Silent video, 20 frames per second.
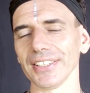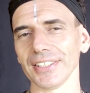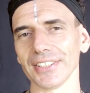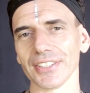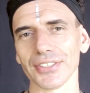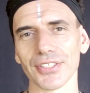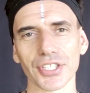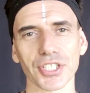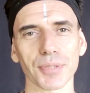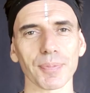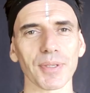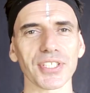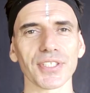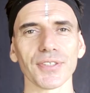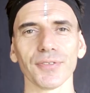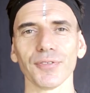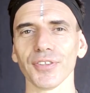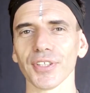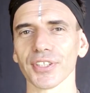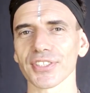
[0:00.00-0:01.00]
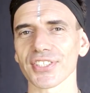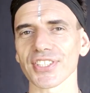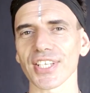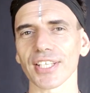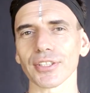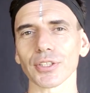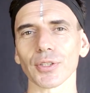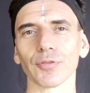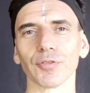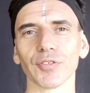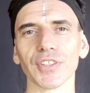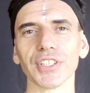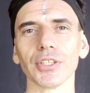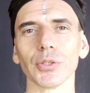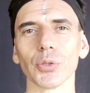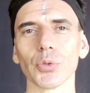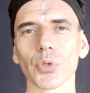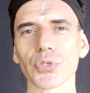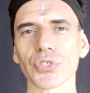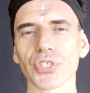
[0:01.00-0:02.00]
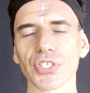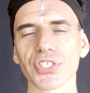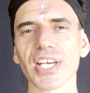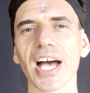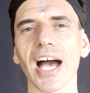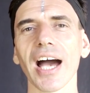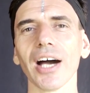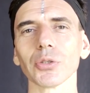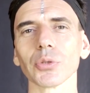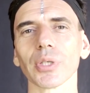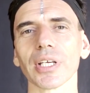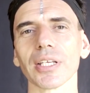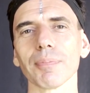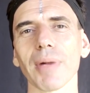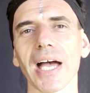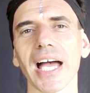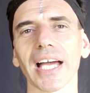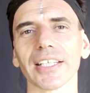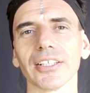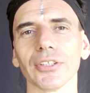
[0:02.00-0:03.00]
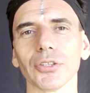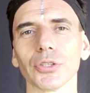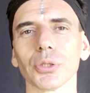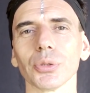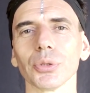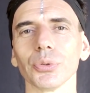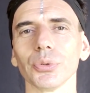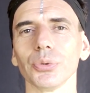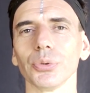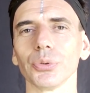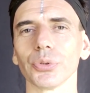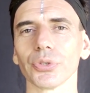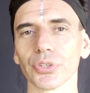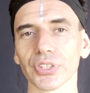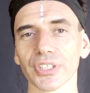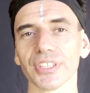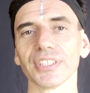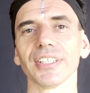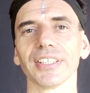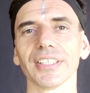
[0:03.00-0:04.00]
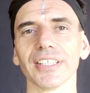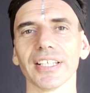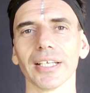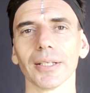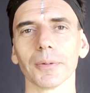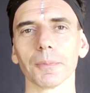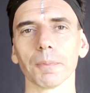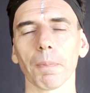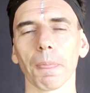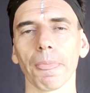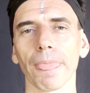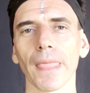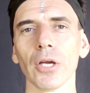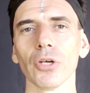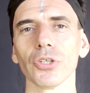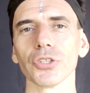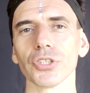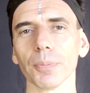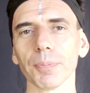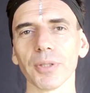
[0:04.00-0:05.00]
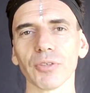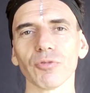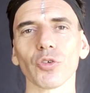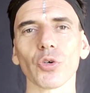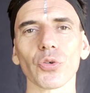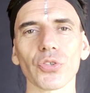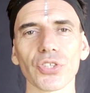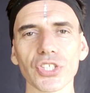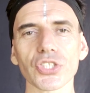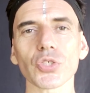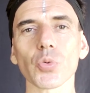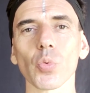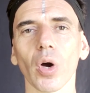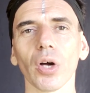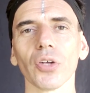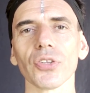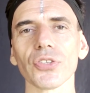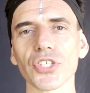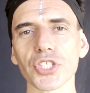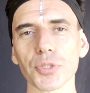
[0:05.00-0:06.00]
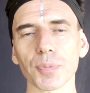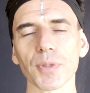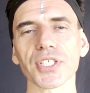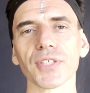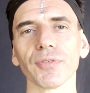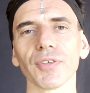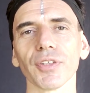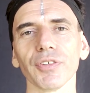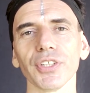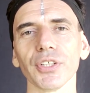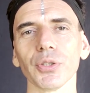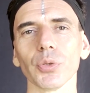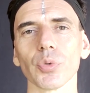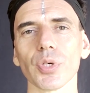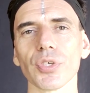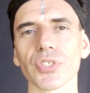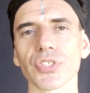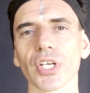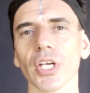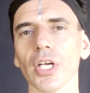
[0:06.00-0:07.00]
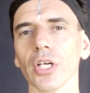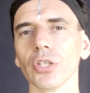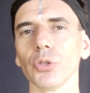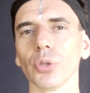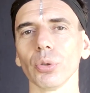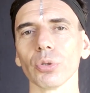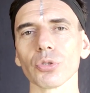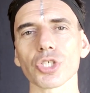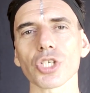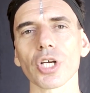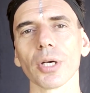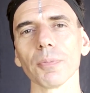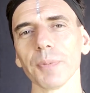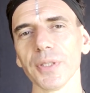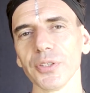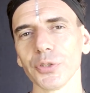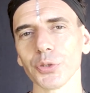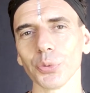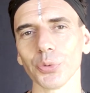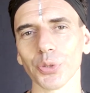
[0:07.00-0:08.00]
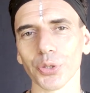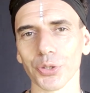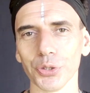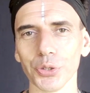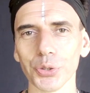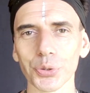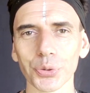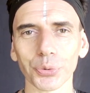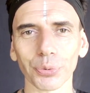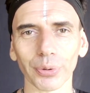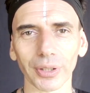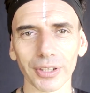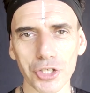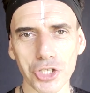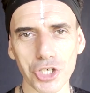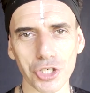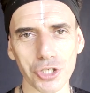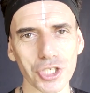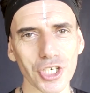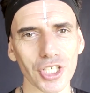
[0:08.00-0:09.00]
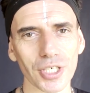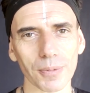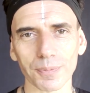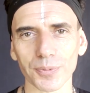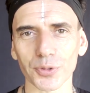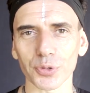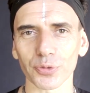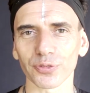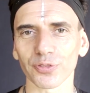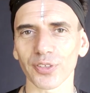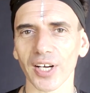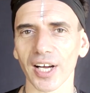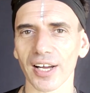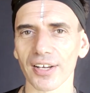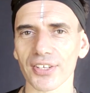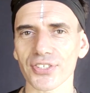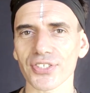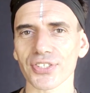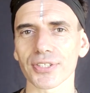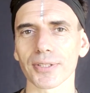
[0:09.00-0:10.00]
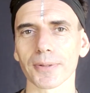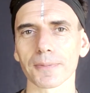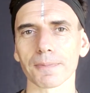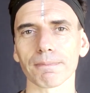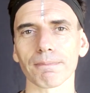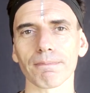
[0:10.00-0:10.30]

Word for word: in this specific set of videos is how to get back into the dating game. Topic for this one, this specific video is don't jump into a new relationship too fast.